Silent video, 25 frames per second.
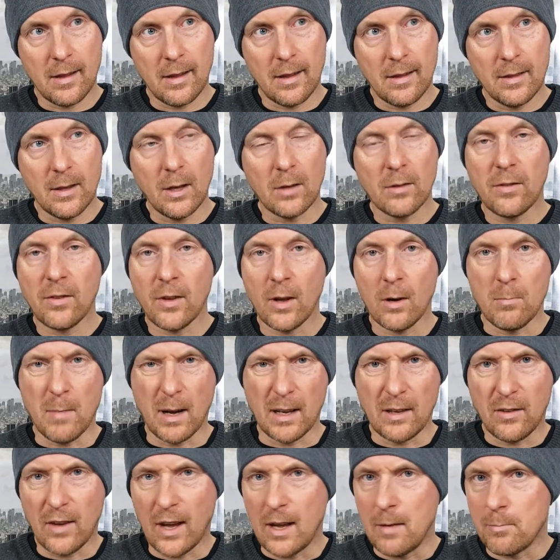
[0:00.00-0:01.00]
not so
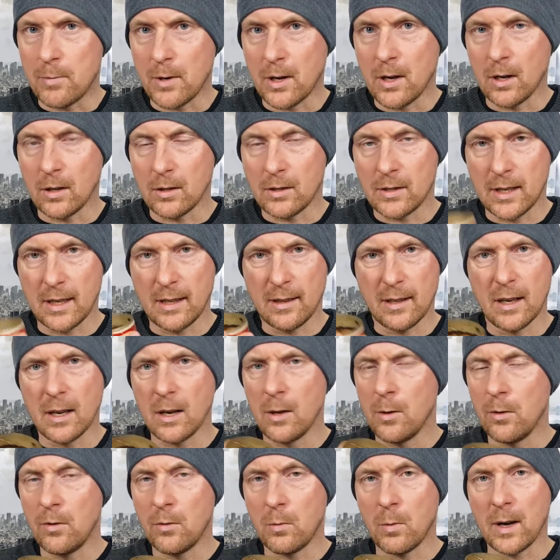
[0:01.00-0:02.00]
much apricot in the
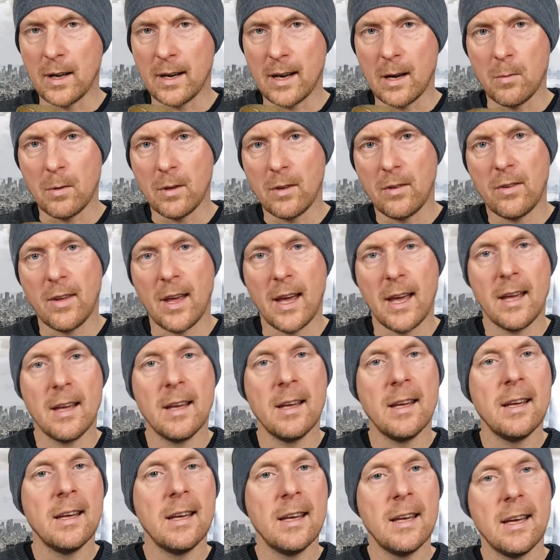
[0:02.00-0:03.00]
loose one, I would say.
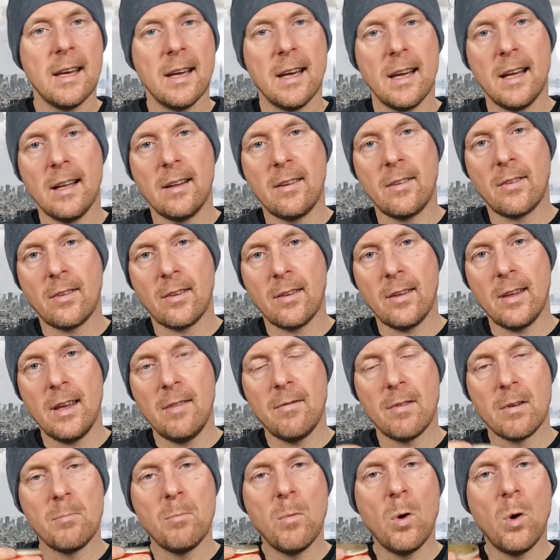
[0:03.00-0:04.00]
It's
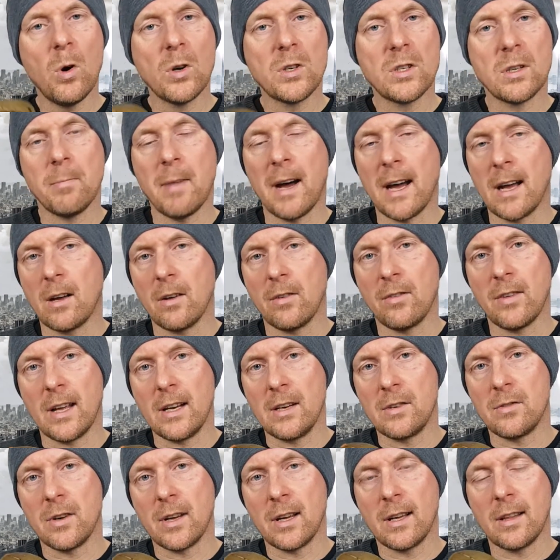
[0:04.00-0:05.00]
even more
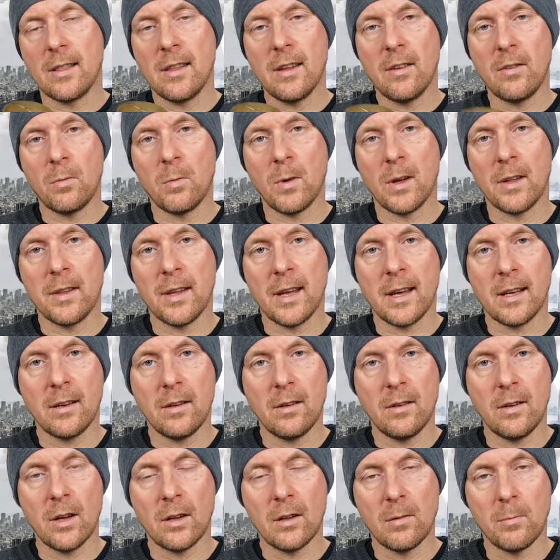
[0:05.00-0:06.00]
tobacco-centric, this one, than
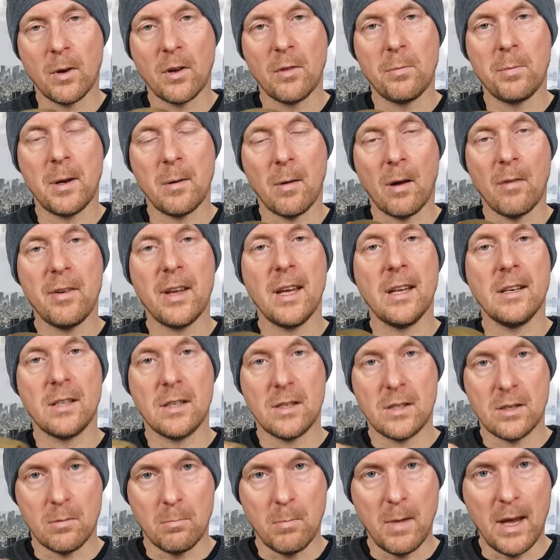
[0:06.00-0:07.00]
Göteborg's Prima Fint,
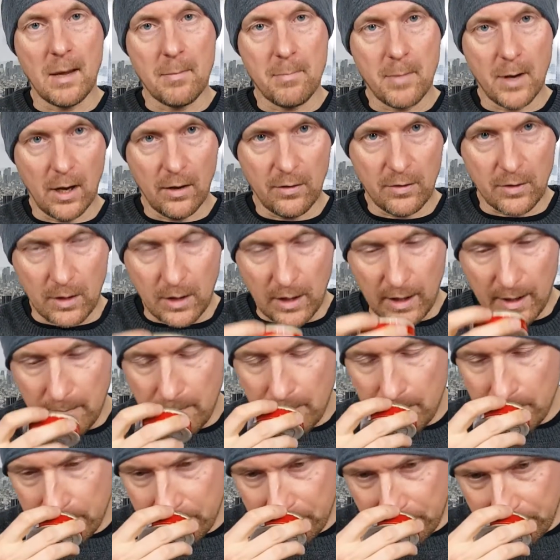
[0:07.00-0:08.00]
to me personally.
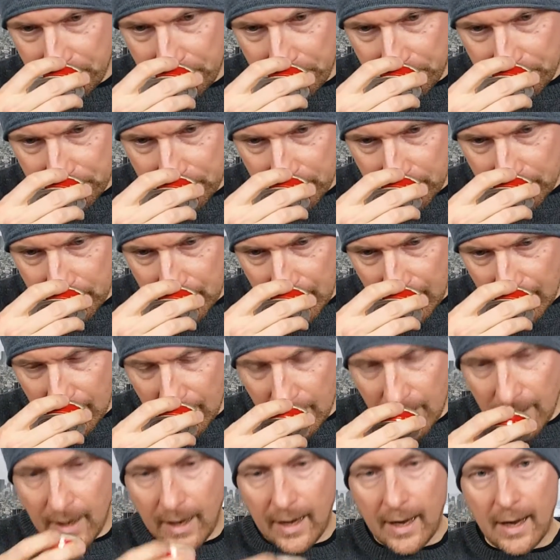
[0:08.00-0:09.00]

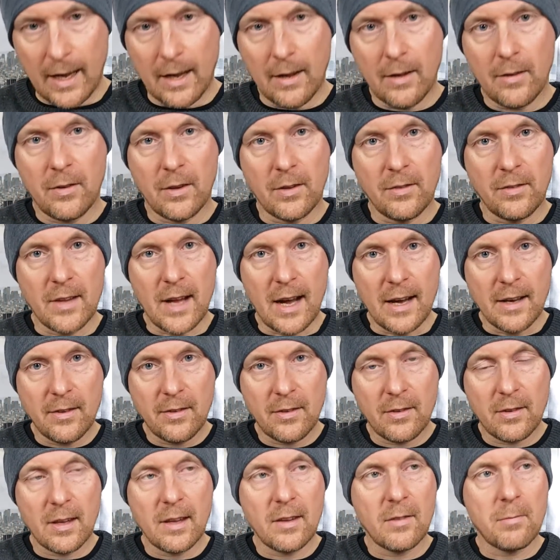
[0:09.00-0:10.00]
So it's
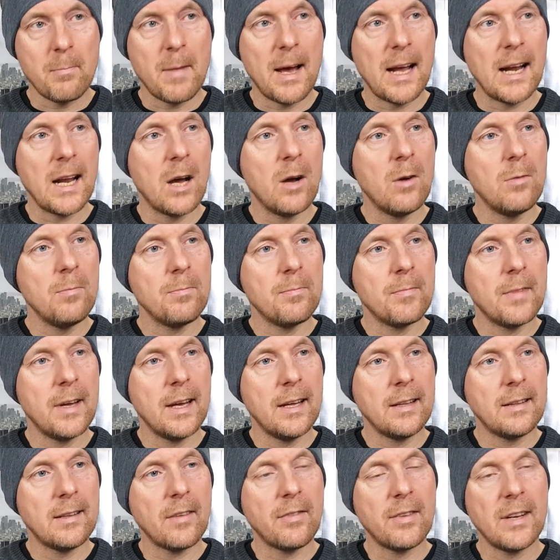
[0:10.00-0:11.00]
nice, it's mellow,
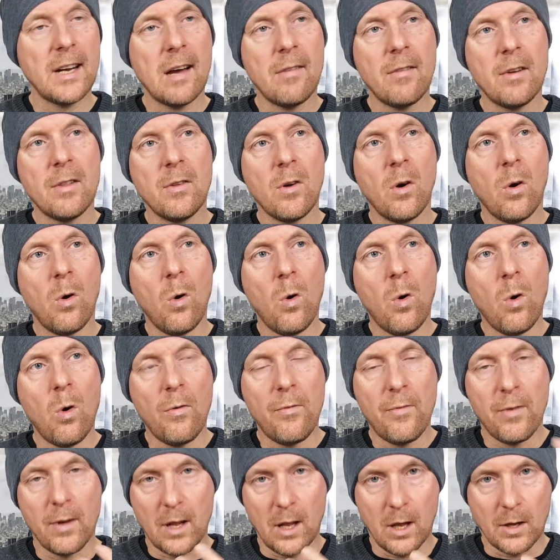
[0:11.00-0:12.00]
it doesn't have an
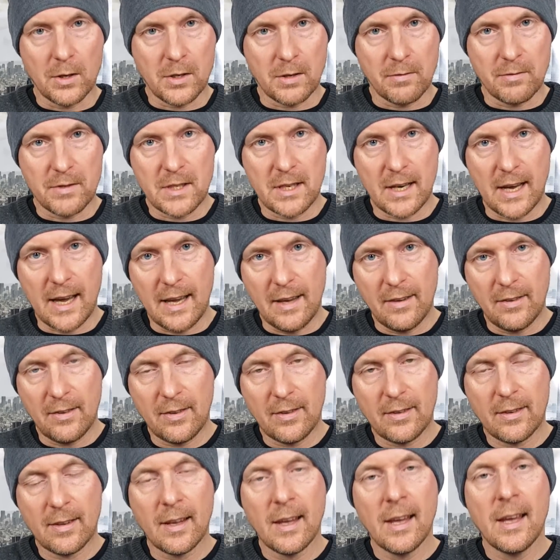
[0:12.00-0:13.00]
awful lot of
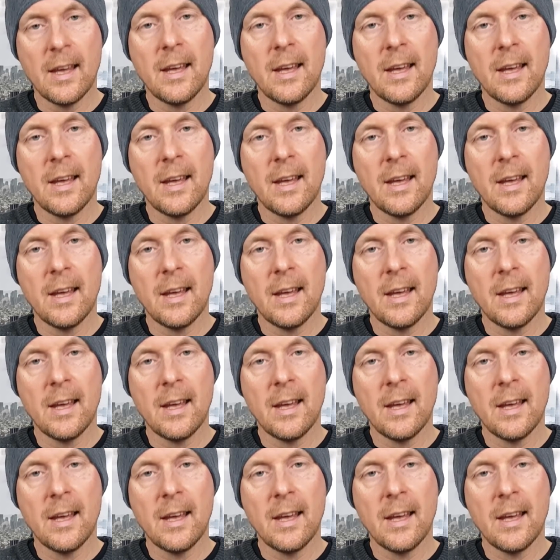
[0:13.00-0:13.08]
taste